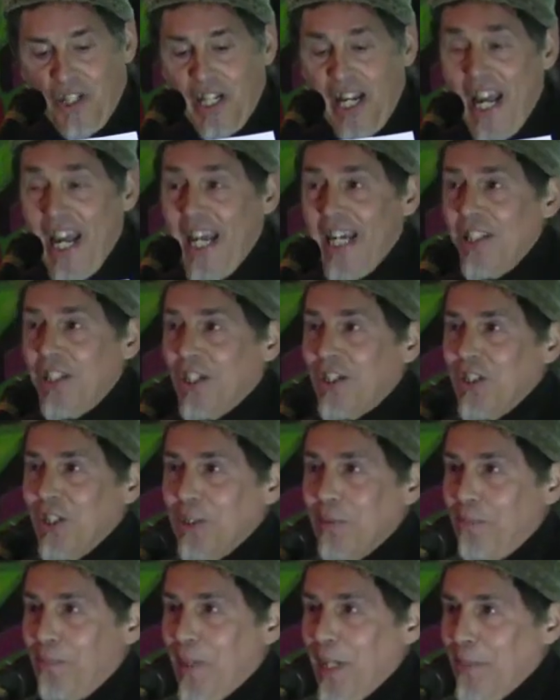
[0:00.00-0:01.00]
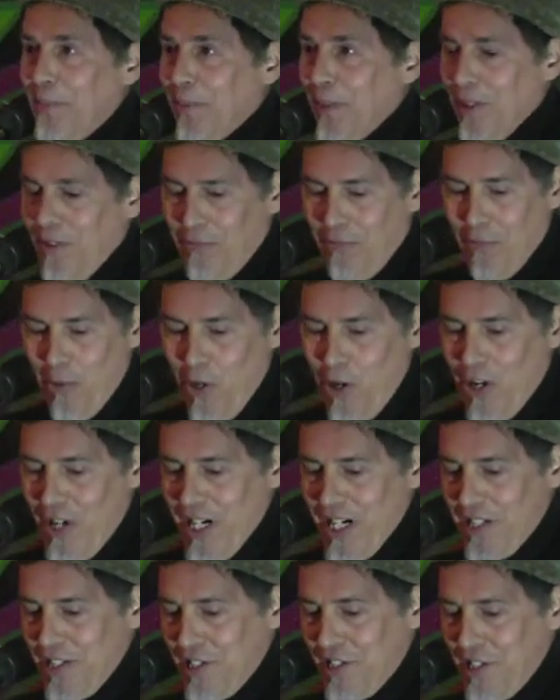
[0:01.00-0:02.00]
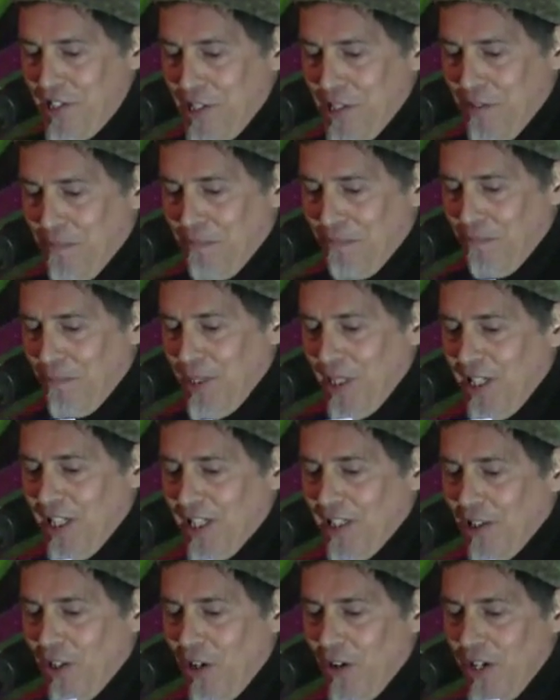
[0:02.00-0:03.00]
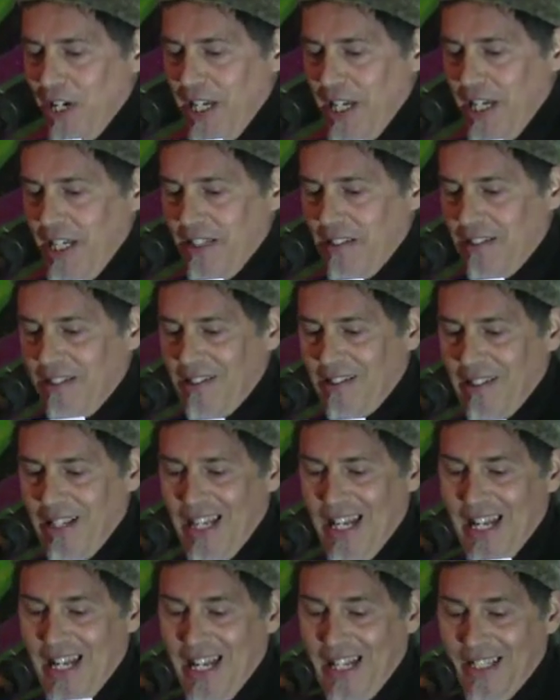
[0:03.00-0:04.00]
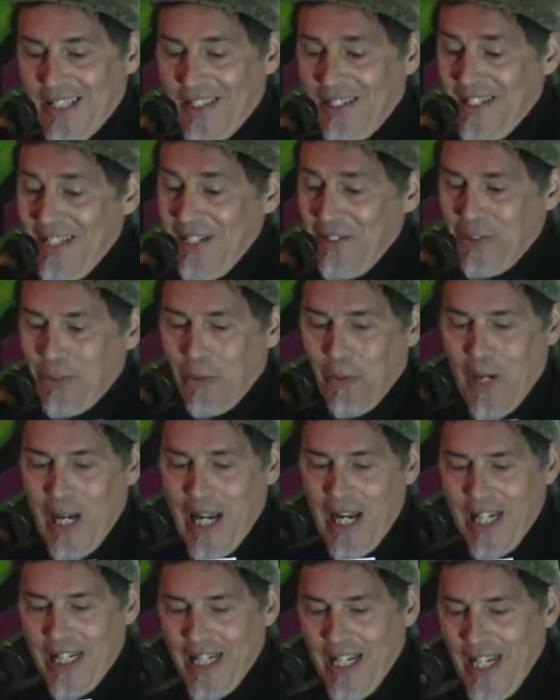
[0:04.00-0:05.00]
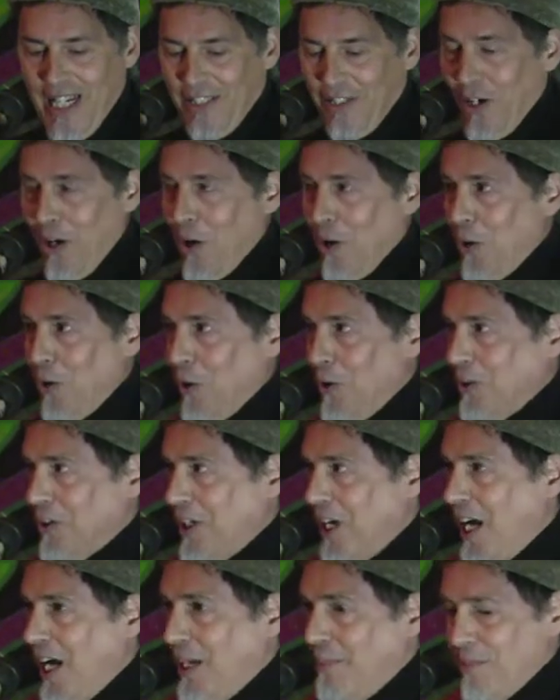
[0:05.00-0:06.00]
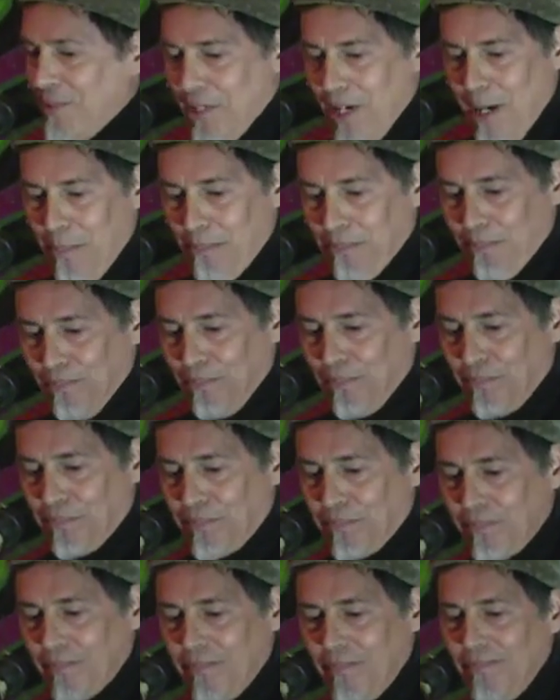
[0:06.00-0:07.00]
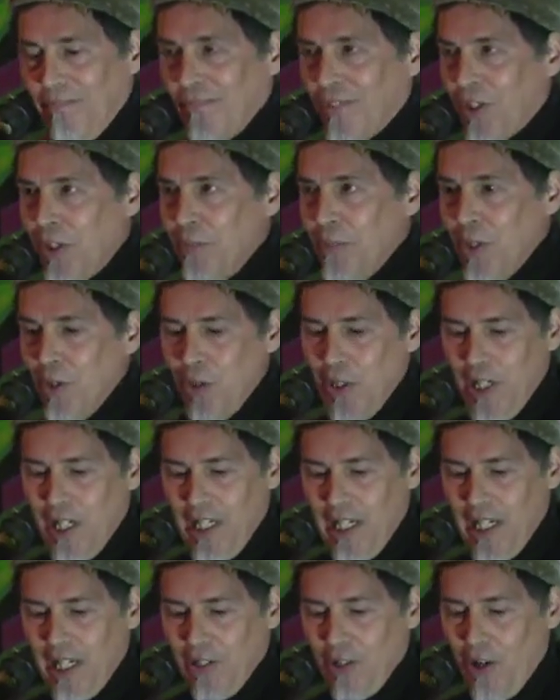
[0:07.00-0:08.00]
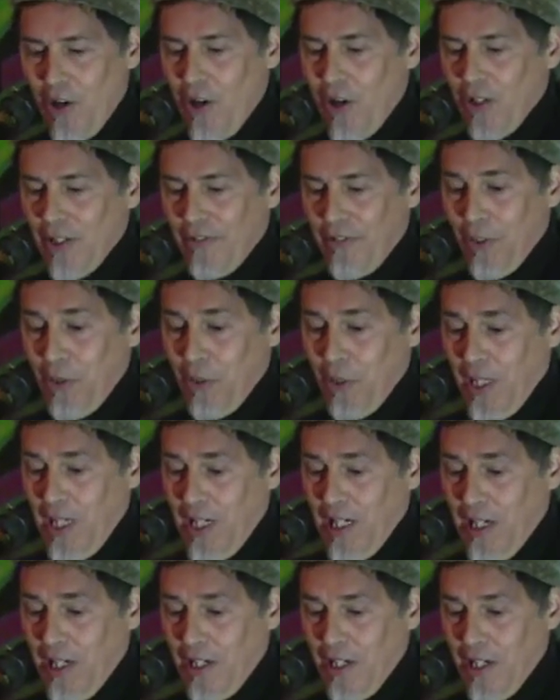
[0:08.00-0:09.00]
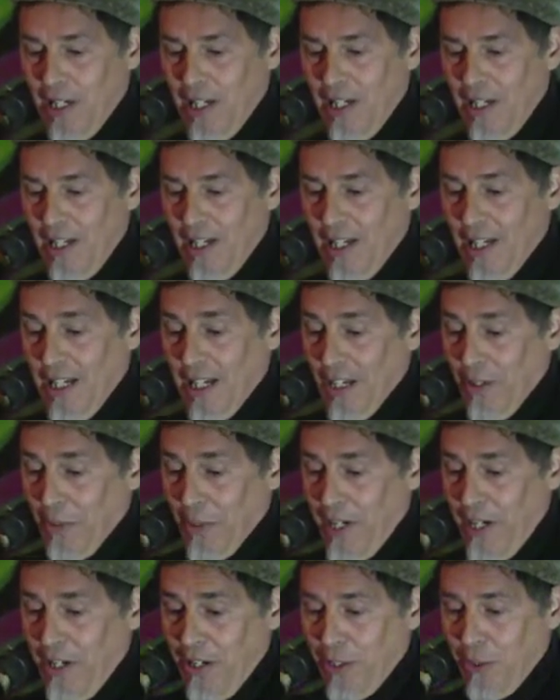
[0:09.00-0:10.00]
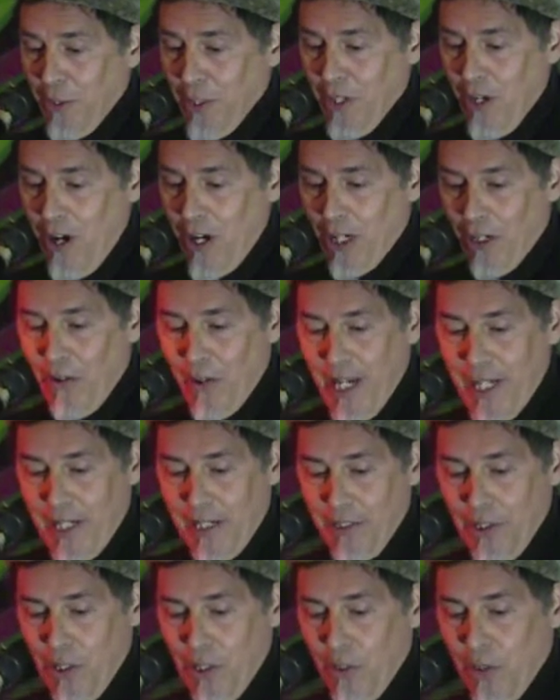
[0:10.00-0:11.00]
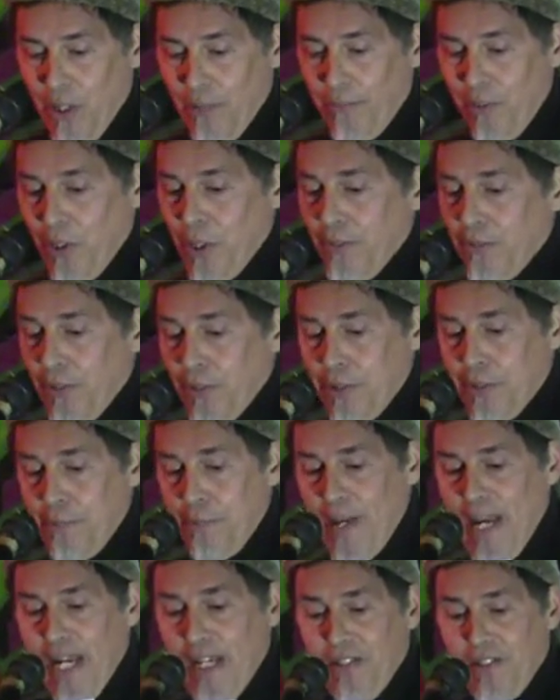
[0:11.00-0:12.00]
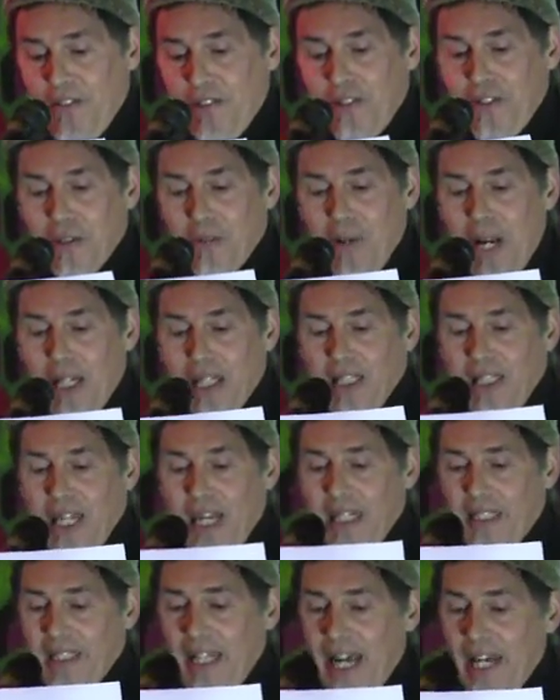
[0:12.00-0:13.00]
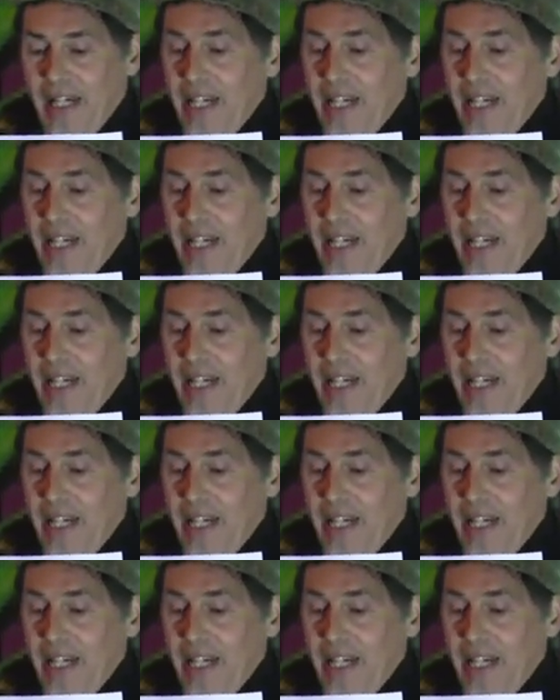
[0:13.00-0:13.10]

Today, the good people of MoRUS, Bill and Laurie, uh, C-Squat, and the whole Time's Up community and all of you here, we're here to inaugurate a new and beautiful space to recollect